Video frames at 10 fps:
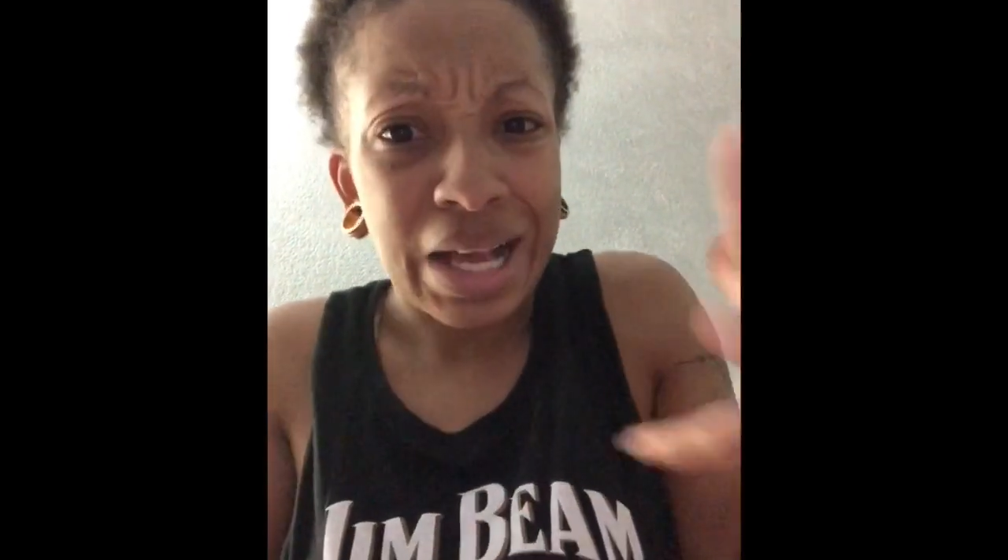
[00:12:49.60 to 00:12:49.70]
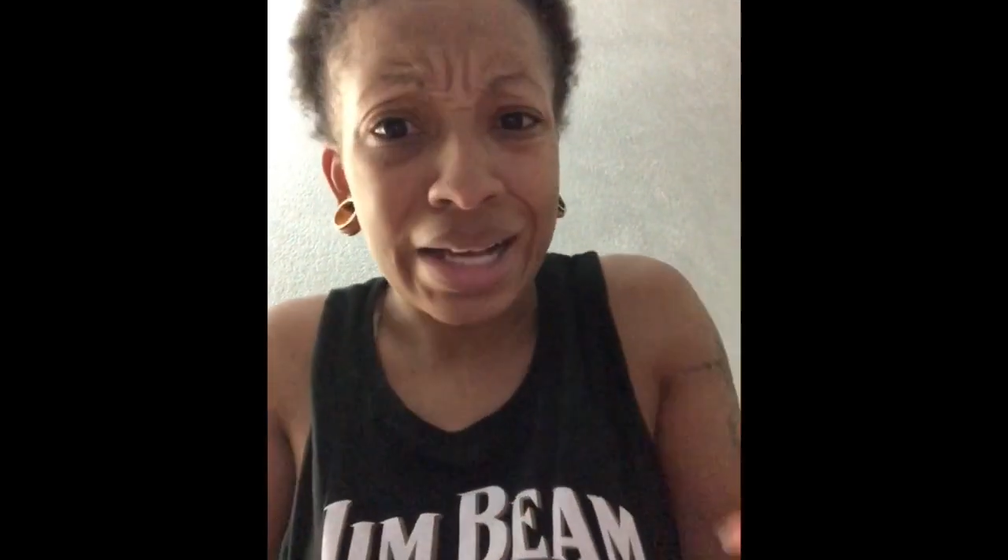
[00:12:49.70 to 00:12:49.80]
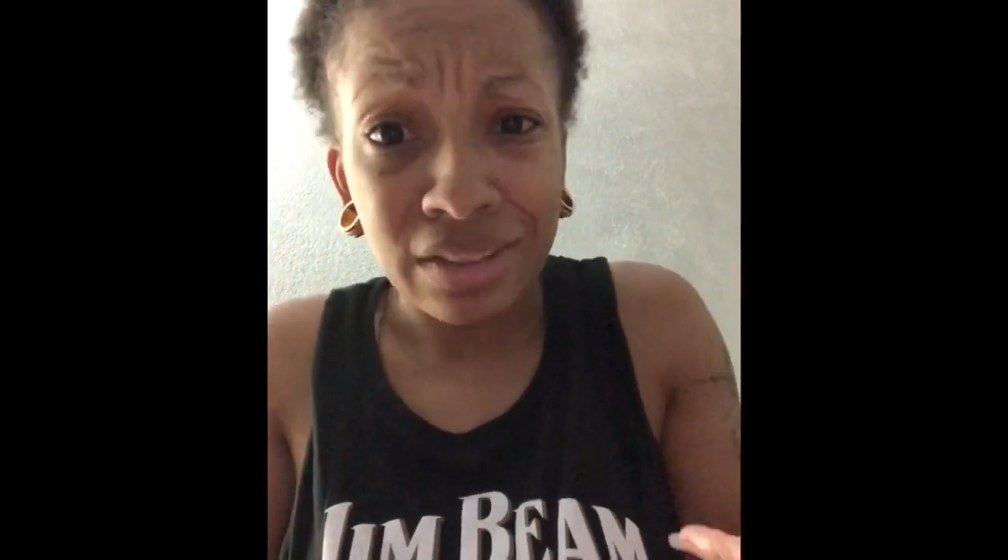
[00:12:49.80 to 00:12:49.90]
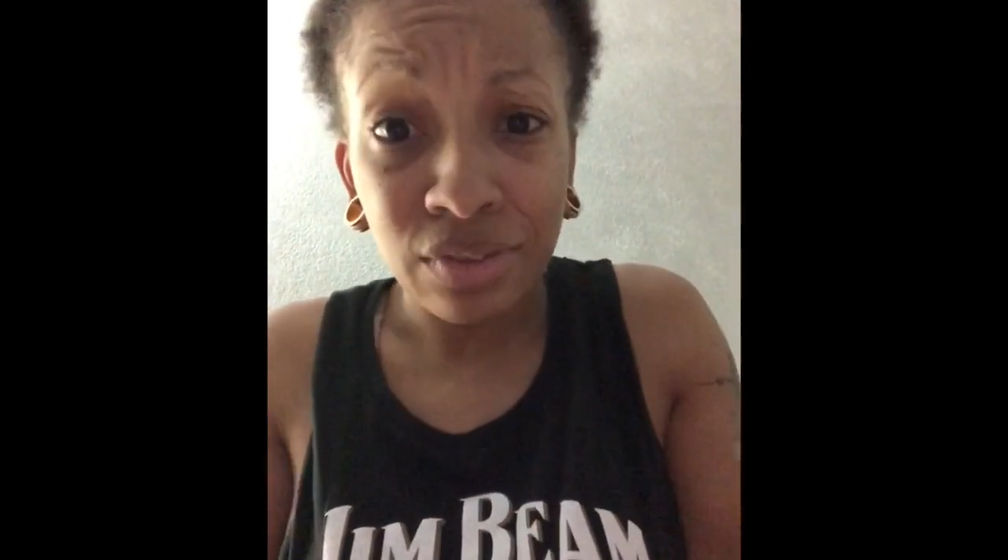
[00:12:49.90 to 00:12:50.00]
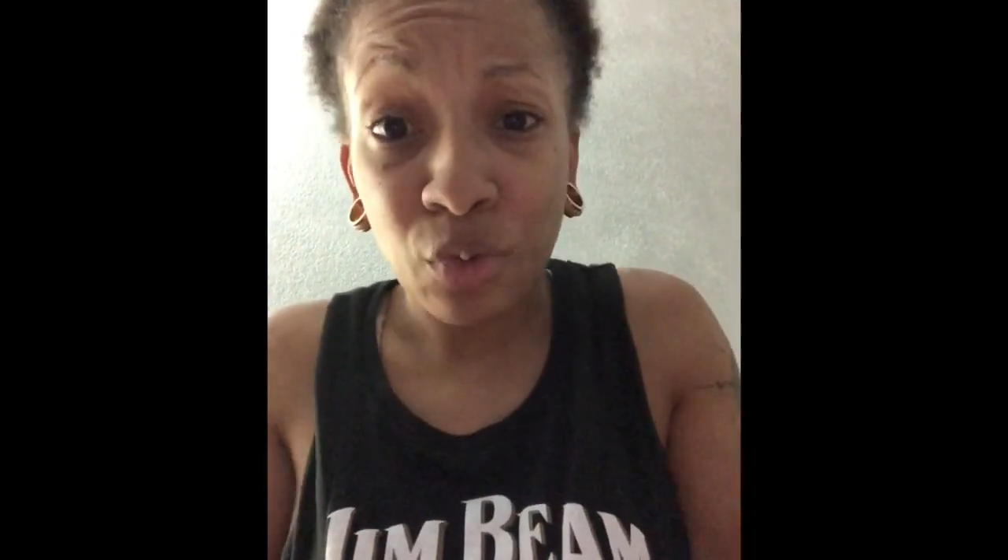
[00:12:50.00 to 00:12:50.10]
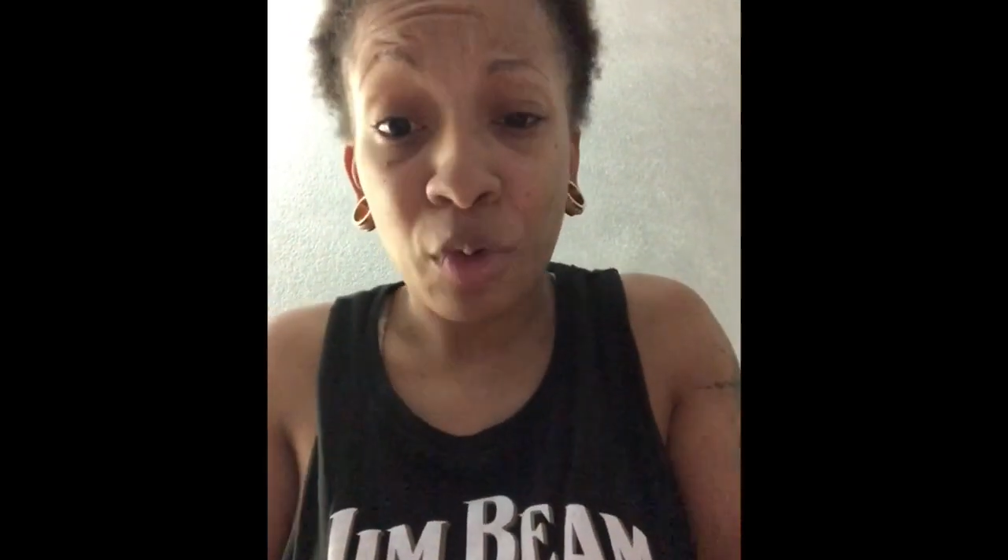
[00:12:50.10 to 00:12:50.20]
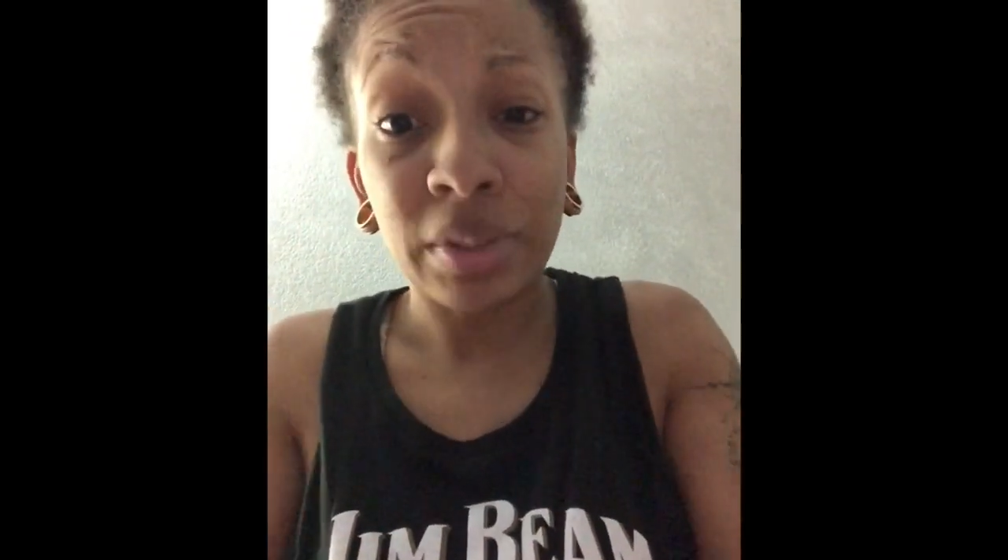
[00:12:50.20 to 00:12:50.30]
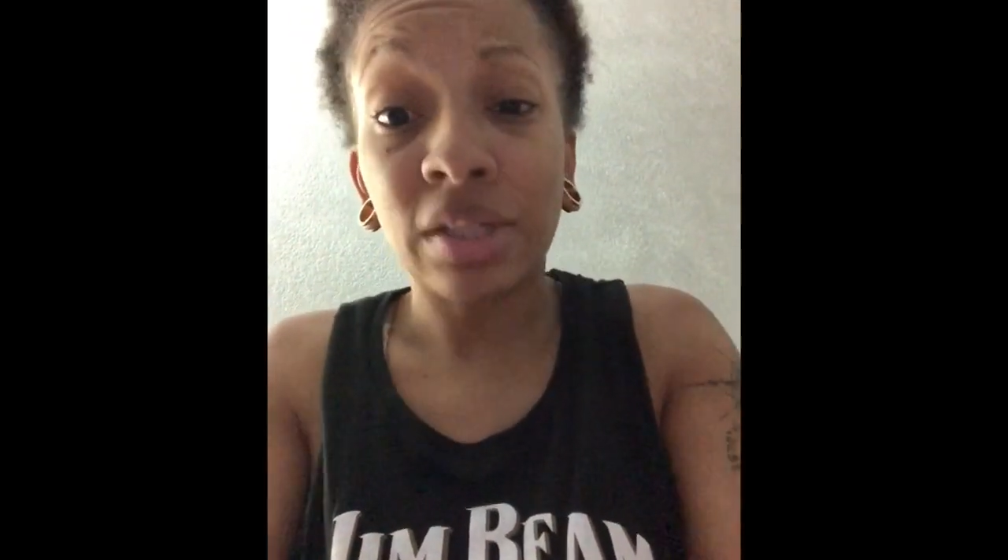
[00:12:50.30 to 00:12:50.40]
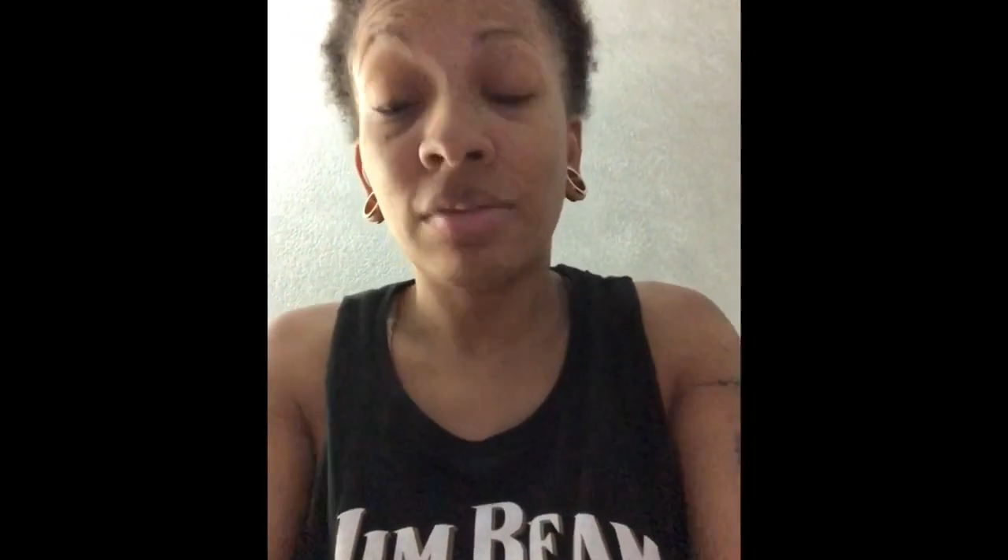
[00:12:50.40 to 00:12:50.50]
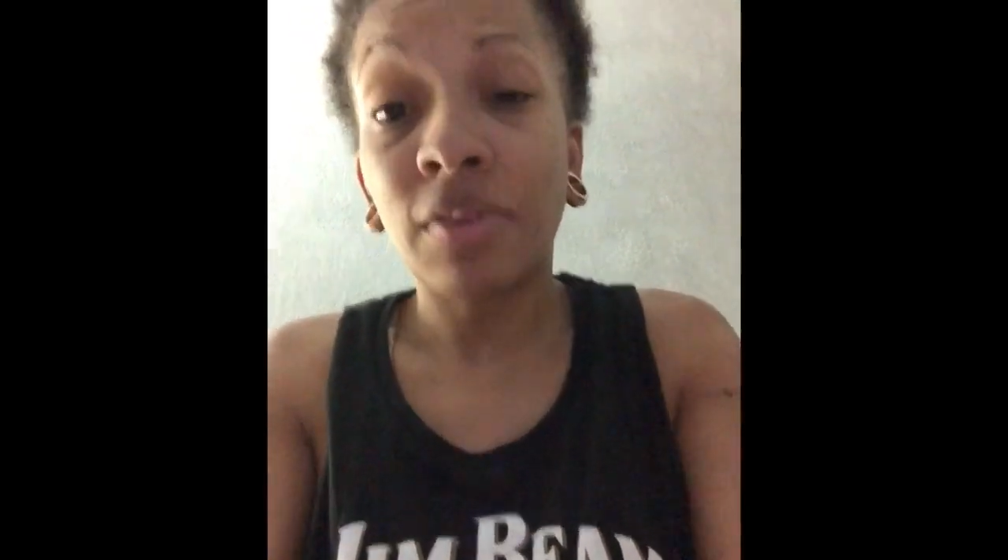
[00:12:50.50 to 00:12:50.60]
Be
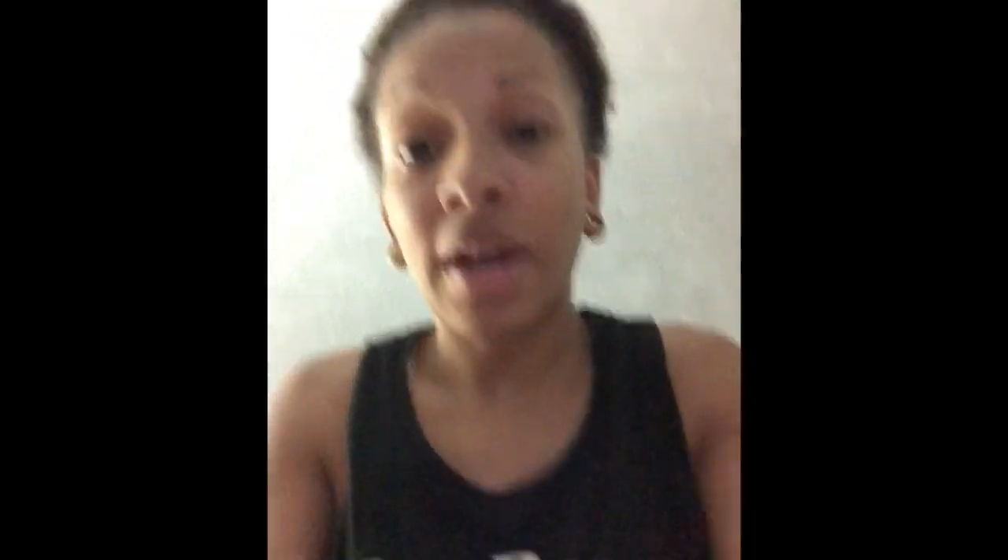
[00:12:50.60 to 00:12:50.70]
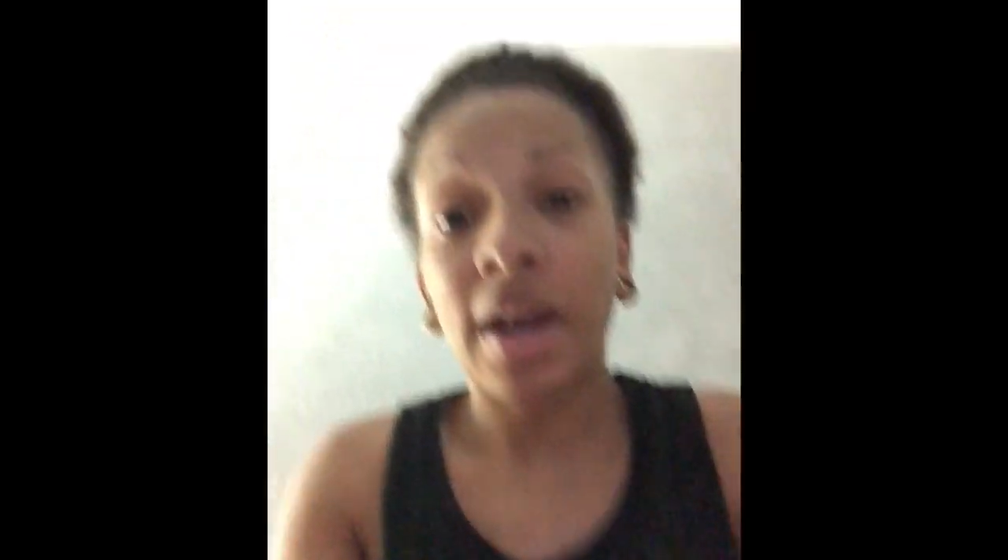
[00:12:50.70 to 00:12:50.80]
careful with it.